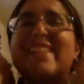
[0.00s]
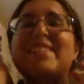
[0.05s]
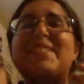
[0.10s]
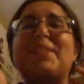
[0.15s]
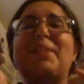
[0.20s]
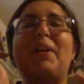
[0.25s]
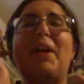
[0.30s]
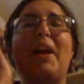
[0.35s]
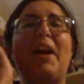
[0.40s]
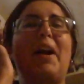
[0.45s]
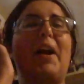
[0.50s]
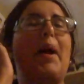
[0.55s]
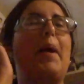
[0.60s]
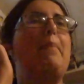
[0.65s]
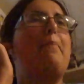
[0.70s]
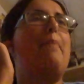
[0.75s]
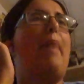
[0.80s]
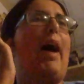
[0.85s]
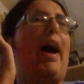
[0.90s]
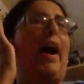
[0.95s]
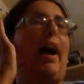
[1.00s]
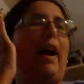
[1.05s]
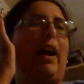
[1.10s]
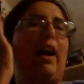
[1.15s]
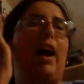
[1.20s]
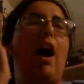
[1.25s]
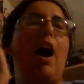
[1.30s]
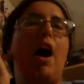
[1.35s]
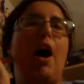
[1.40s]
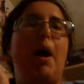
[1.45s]
It's Lori here. I'm back.
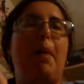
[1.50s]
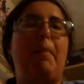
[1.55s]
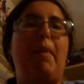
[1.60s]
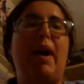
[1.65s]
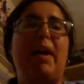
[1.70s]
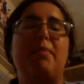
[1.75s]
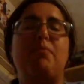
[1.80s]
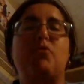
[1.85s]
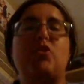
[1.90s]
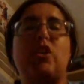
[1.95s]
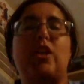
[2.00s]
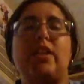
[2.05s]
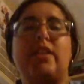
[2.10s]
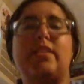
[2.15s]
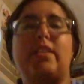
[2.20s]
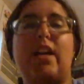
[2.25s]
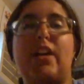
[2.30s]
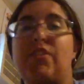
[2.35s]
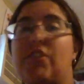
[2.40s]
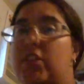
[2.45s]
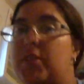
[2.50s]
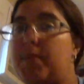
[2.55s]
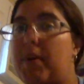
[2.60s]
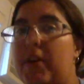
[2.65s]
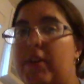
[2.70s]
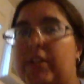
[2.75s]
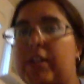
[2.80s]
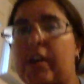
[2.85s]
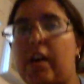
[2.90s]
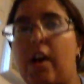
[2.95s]
I just
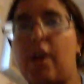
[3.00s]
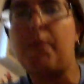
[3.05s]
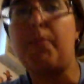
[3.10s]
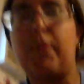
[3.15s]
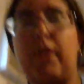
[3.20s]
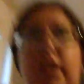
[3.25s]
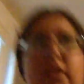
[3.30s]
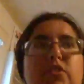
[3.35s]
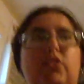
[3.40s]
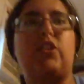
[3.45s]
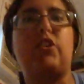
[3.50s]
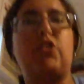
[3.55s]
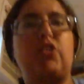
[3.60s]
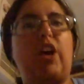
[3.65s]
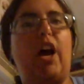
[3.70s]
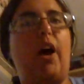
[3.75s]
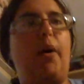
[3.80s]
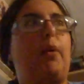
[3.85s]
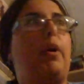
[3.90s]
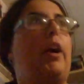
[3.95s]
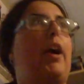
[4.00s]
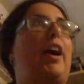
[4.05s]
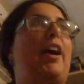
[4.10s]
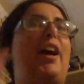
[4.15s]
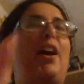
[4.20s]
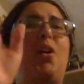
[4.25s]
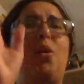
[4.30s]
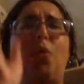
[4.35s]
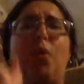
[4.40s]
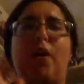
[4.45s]
wound up, I took a shower. I
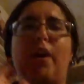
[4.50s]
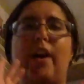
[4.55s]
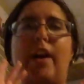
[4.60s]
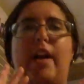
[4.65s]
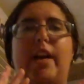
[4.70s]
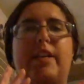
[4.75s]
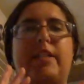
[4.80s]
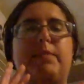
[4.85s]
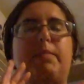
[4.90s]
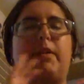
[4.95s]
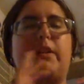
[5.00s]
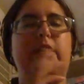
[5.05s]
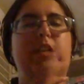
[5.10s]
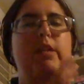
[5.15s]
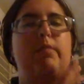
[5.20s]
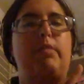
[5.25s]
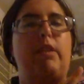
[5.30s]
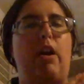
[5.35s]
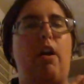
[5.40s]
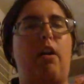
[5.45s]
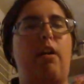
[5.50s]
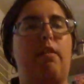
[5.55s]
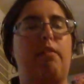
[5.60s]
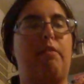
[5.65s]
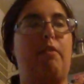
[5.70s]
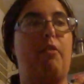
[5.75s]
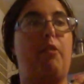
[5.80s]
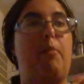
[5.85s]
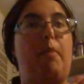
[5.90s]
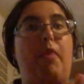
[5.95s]
kind of organized my TBR
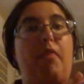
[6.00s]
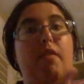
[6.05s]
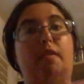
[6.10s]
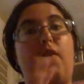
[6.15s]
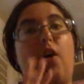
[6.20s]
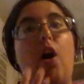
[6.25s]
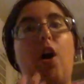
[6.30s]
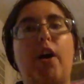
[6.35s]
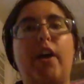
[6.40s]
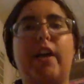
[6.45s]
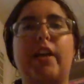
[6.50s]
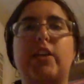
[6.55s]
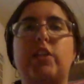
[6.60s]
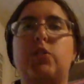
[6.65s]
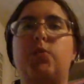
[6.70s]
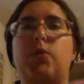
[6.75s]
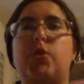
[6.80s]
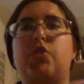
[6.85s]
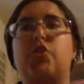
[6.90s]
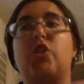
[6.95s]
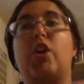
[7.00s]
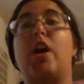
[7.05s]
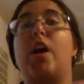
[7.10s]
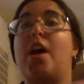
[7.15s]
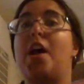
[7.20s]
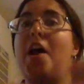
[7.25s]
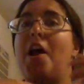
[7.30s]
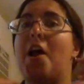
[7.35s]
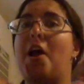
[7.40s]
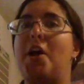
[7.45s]
for the month of August, which
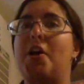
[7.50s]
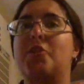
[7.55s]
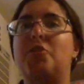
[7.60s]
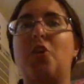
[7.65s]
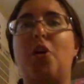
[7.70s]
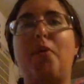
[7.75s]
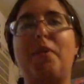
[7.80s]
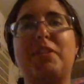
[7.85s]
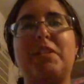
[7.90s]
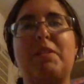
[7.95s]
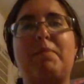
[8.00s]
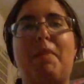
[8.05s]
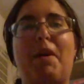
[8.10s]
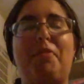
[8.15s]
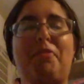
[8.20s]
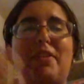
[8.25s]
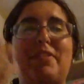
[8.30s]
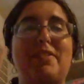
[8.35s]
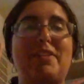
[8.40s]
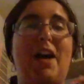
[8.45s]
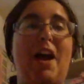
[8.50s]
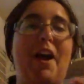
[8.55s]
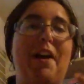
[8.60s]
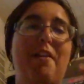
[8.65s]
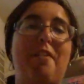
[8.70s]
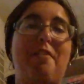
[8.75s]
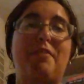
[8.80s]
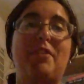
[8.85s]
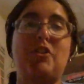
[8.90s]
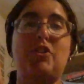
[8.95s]
is always the month that's
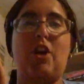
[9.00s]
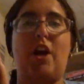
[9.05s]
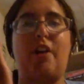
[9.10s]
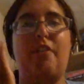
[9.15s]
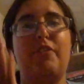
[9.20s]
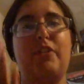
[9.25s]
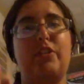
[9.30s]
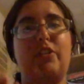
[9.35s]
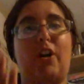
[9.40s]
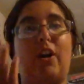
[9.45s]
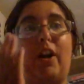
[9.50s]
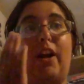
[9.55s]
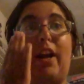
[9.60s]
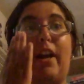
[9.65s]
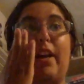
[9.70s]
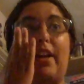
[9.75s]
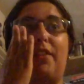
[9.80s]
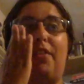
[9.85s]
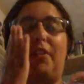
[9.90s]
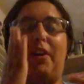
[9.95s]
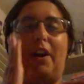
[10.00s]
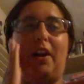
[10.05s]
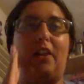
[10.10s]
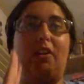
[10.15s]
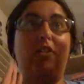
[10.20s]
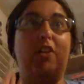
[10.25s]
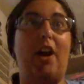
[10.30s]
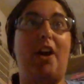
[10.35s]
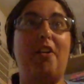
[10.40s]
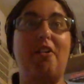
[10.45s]
kind of a shot in the dark. I either get a
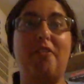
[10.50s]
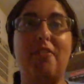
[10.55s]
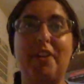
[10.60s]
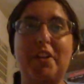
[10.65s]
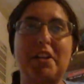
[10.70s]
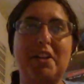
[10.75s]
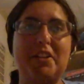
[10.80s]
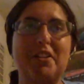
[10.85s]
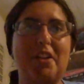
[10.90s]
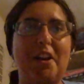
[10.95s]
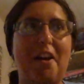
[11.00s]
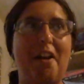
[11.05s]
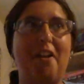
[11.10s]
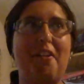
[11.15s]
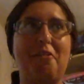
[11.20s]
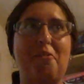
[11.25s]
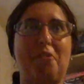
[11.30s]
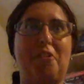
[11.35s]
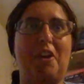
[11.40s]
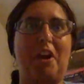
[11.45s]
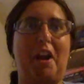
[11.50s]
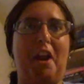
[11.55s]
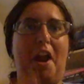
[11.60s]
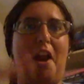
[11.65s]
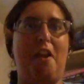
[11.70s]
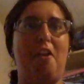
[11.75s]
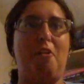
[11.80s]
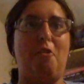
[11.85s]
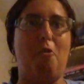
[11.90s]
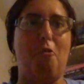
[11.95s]
lot of reading done or I get
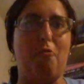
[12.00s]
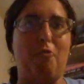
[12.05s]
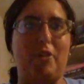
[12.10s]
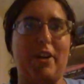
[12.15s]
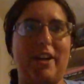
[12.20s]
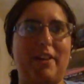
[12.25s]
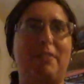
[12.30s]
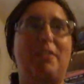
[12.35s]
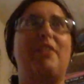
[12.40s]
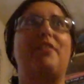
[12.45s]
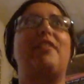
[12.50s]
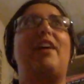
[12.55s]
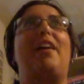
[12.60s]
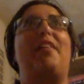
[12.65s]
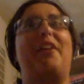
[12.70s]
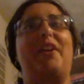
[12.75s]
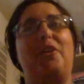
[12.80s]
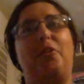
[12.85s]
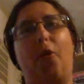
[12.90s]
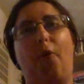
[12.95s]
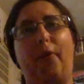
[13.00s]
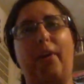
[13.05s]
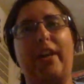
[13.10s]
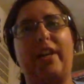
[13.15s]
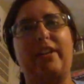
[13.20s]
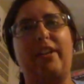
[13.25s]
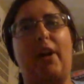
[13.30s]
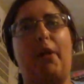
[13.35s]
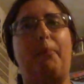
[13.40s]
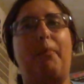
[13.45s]
no reading. Well, not like no reading
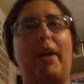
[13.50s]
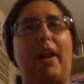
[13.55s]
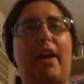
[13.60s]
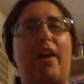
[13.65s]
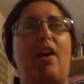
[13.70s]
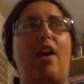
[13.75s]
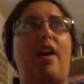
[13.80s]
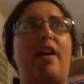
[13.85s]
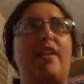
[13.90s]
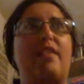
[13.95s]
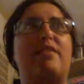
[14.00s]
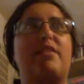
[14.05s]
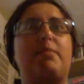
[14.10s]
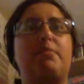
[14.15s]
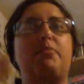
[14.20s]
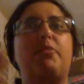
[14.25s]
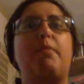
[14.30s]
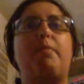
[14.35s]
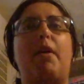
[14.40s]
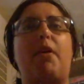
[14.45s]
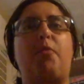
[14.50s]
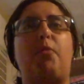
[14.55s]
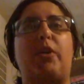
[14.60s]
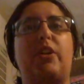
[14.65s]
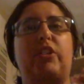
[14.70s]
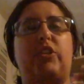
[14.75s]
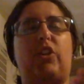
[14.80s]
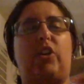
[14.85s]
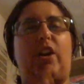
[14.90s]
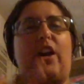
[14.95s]
done, but it's the month where I
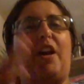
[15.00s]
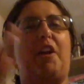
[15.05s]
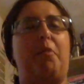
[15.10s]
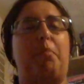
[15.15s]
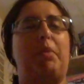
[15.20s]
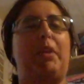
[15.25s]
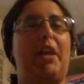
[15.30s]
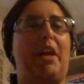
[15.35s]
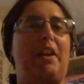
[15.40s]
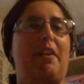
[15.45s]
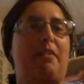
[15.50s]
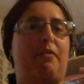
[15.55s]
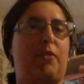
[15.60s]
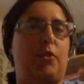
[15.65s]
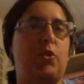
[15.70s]
start kind of planning for